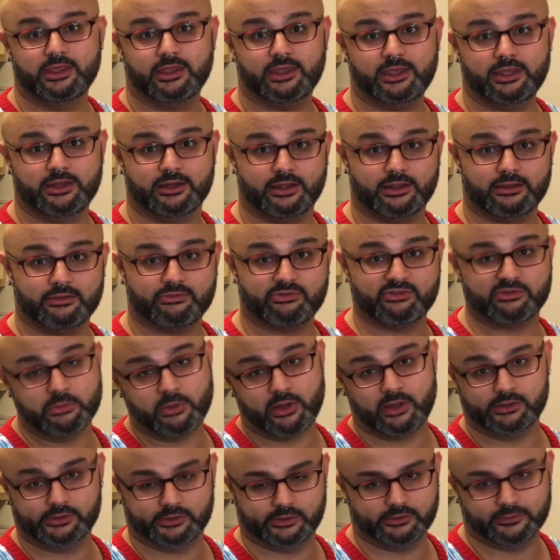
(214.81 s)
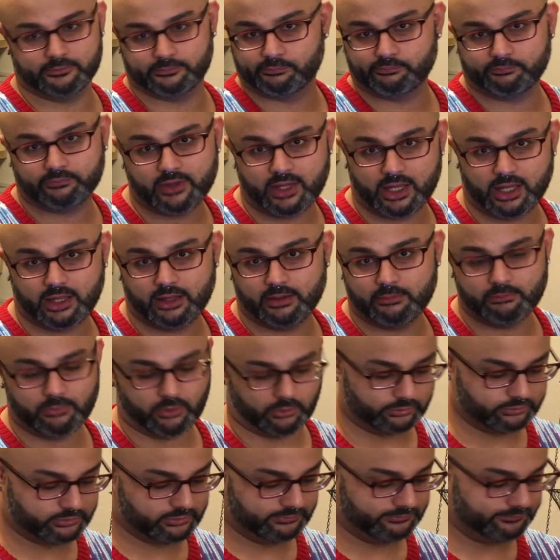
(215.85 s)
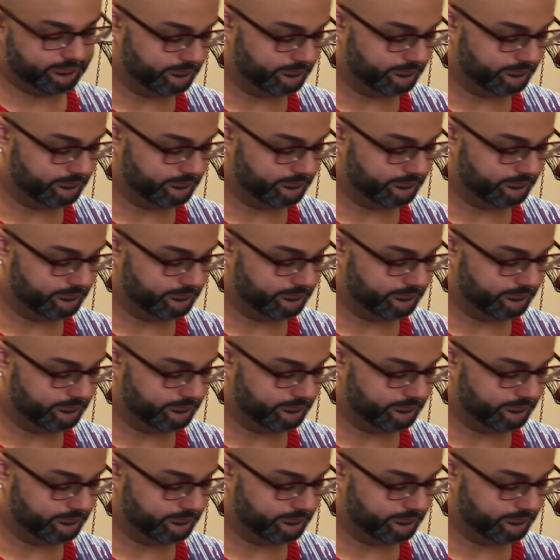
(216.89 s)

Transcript: in a smaller mold.